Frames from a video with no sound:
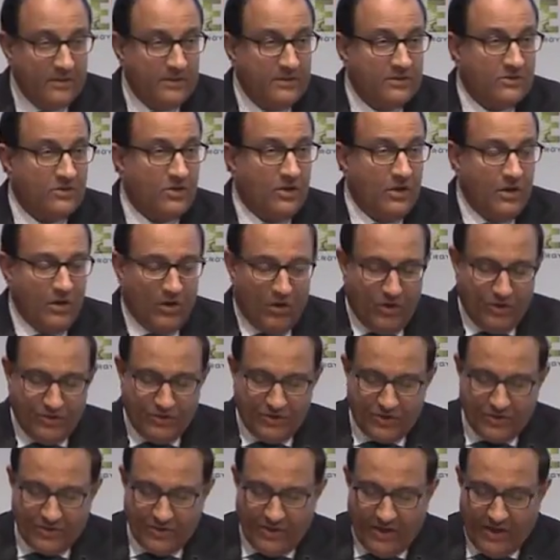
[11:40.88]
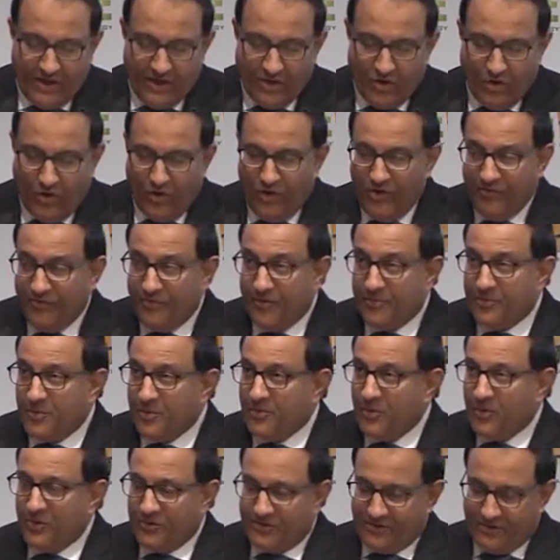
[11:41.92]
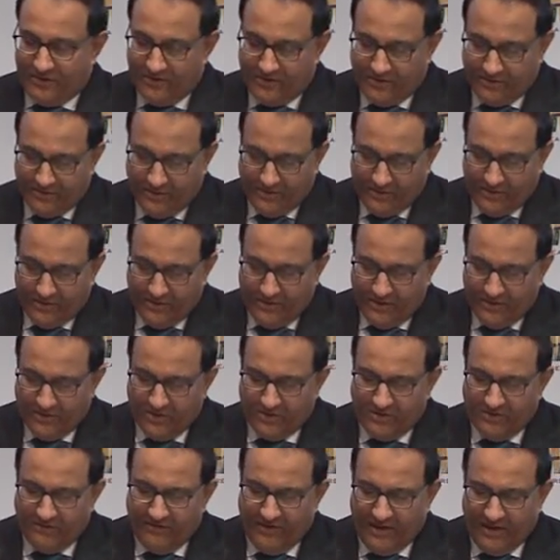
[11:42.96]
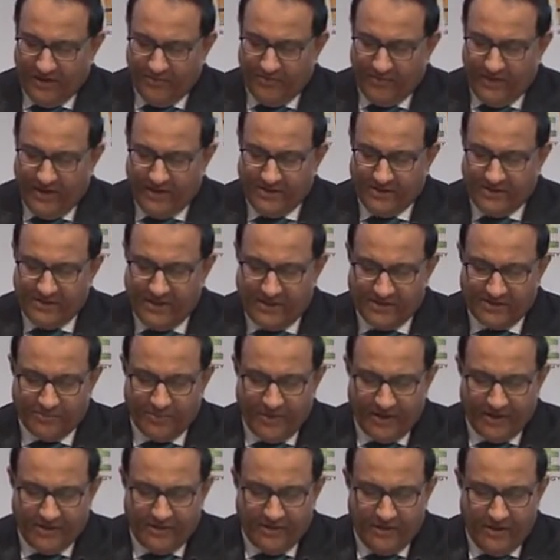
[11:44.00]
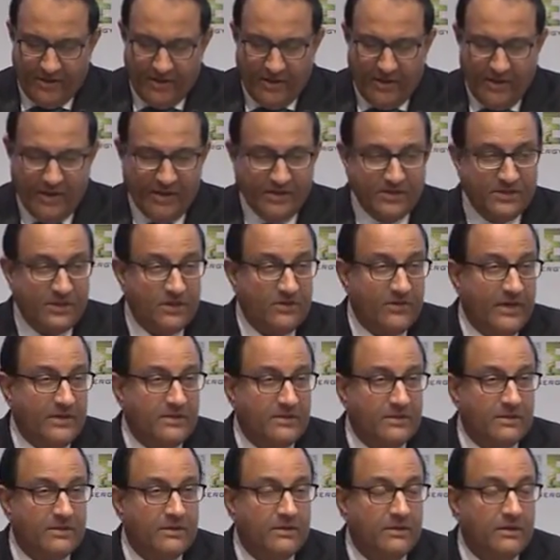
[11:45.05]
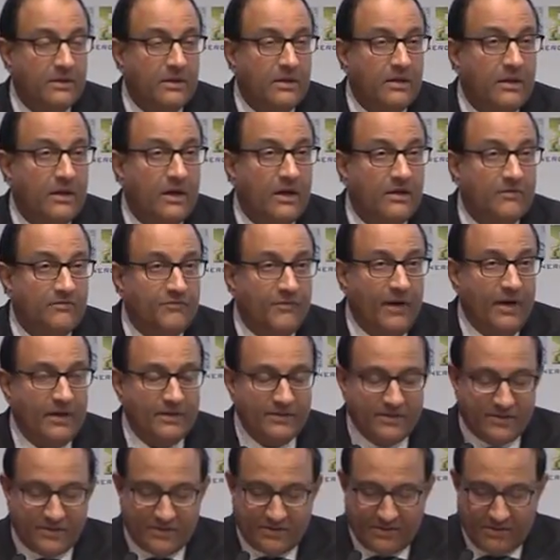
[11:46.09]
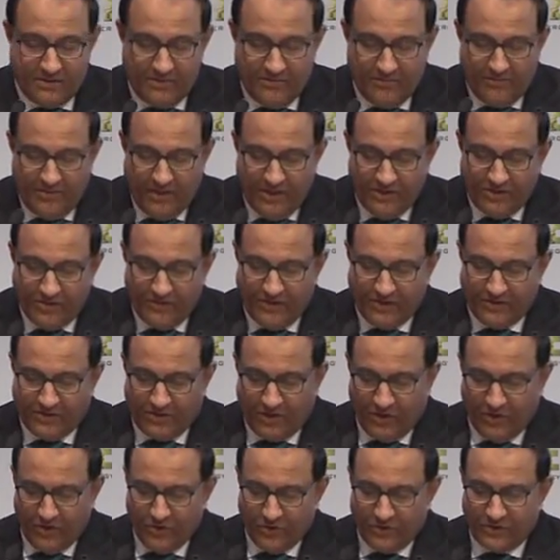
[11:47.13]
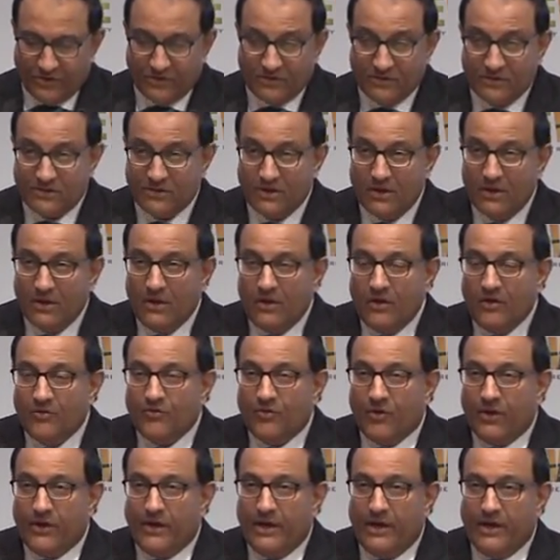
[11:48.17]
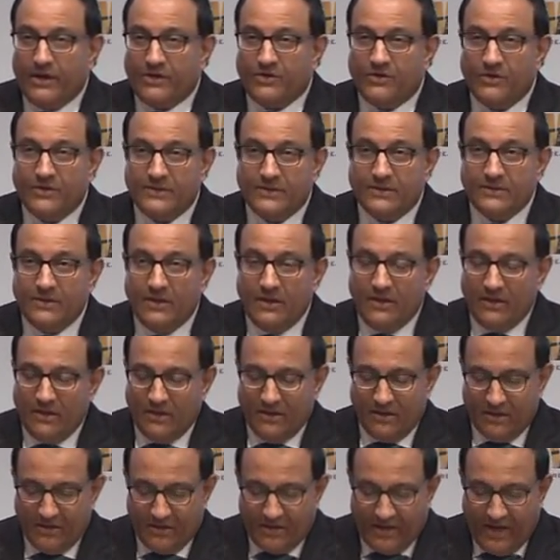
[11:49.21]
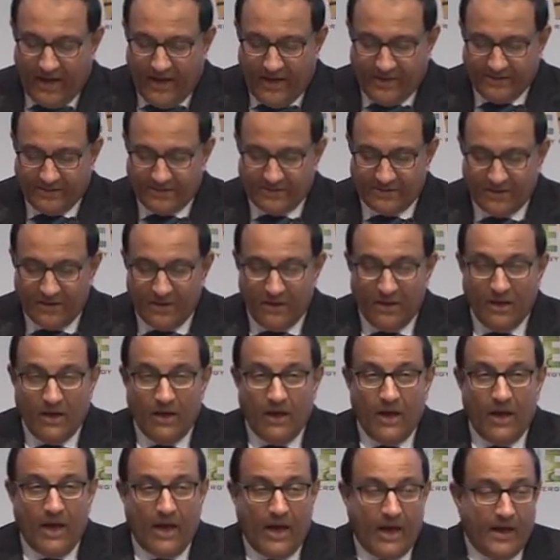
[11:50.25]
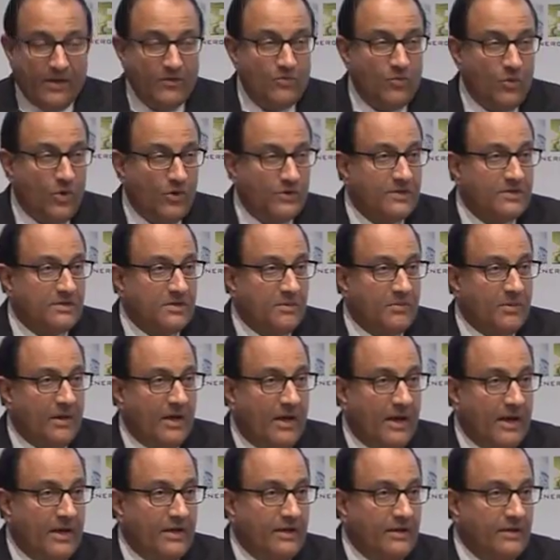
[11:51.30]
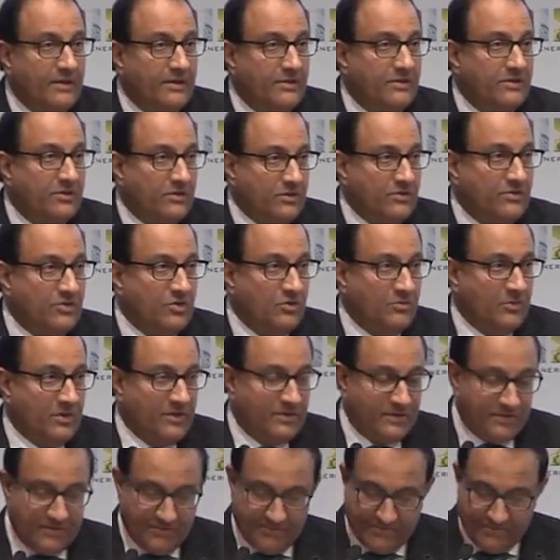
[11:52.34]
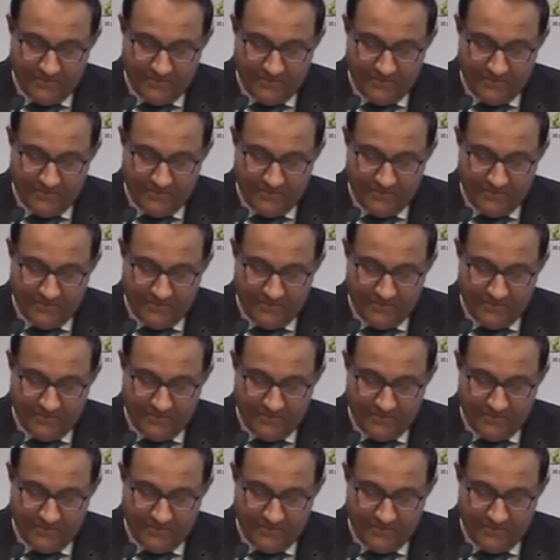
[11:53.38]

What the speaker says: to launch a call for proposal to develop and testbed integrated advanced metering solutions for electricity, gas, and water supply to consumers.